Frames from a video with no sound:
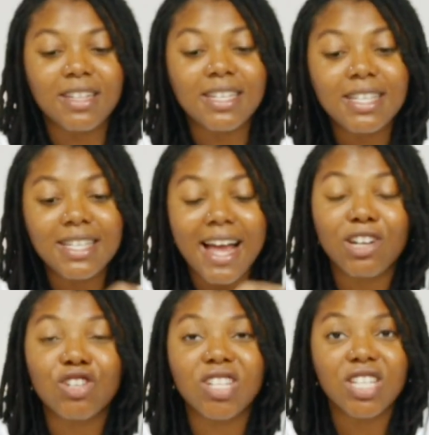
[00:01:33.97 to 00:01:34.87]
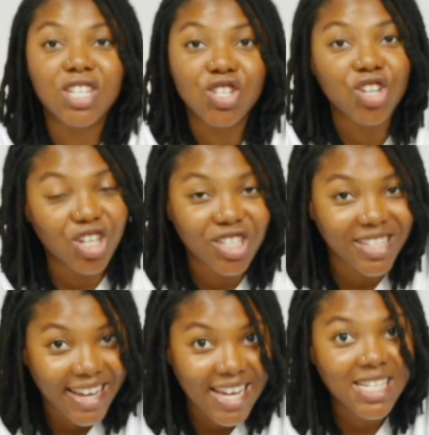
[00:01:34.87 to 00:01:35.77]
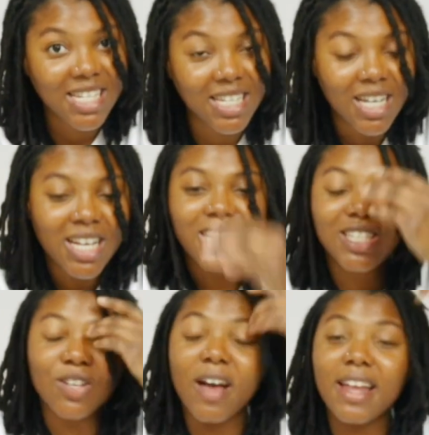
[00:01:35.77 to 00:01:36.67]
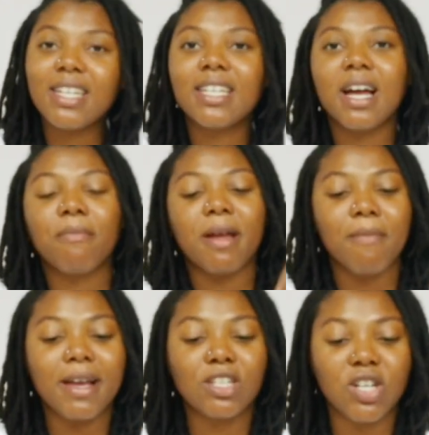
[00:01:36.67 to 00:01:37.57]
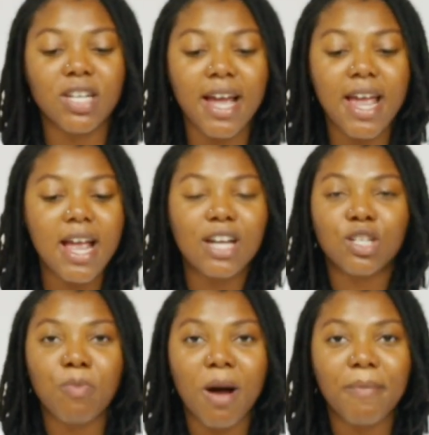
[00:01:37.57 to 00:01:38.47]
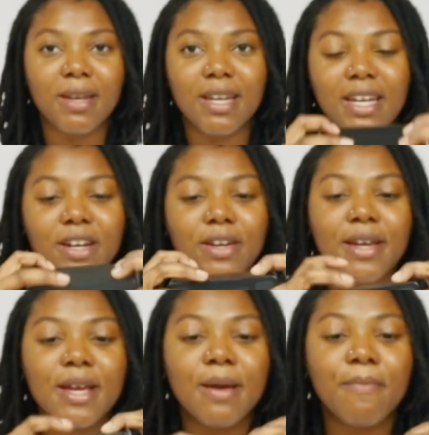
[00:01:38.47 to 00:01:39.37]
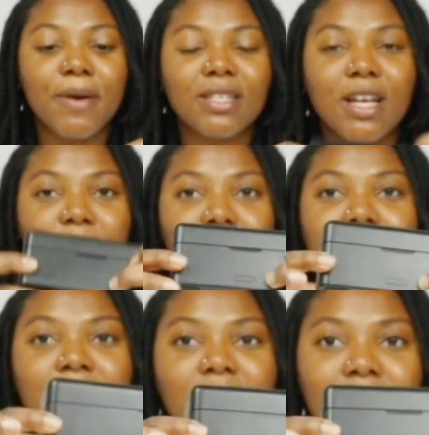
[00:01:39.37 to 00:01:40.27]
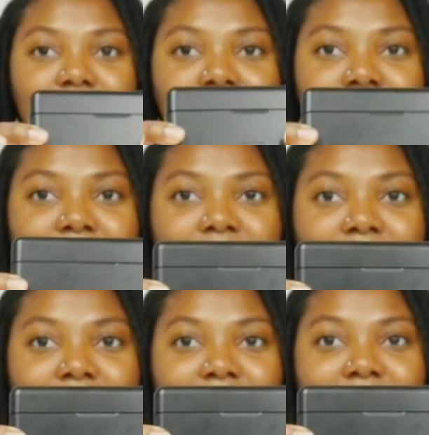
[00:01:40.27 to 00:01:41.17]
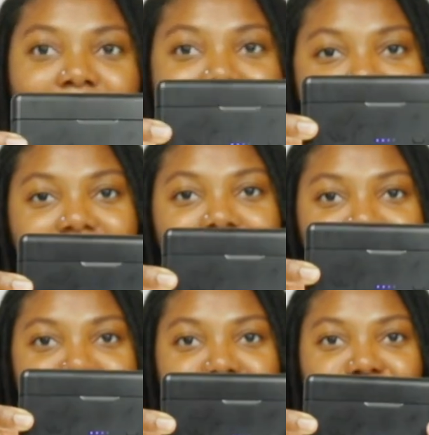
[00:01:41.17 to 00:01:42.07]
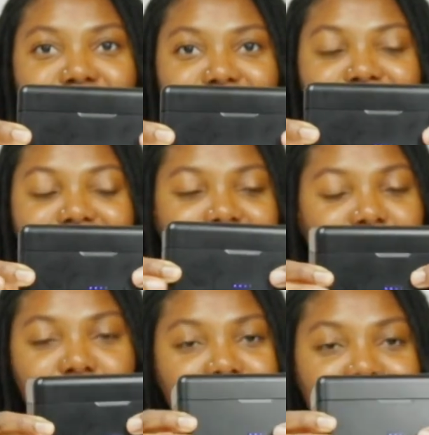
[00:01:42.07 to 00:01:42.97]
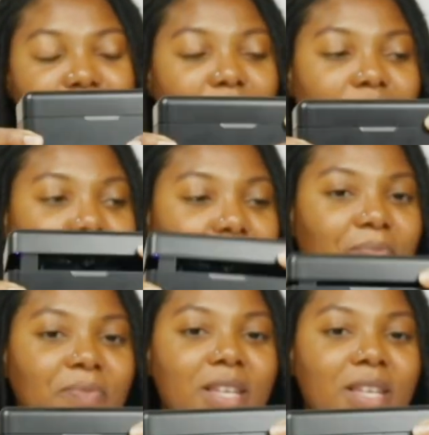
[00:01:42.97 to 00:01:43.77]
This is actually the charging case. So anytime my mics are dying, I just pop it in here, press on the button, and it literally charges it up. It's awesome.